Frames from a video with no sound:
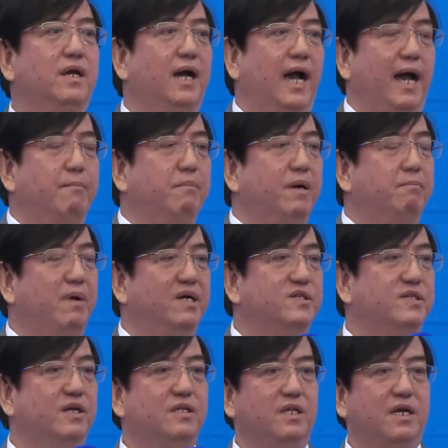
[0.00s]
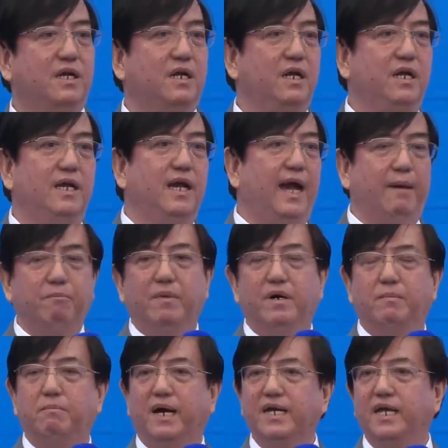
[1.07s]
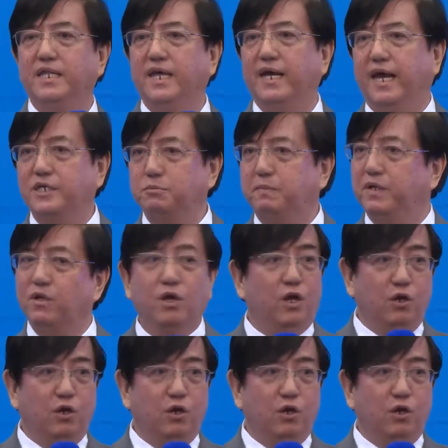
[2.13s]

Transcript: I'm a master's degree, I'm a marketing expert.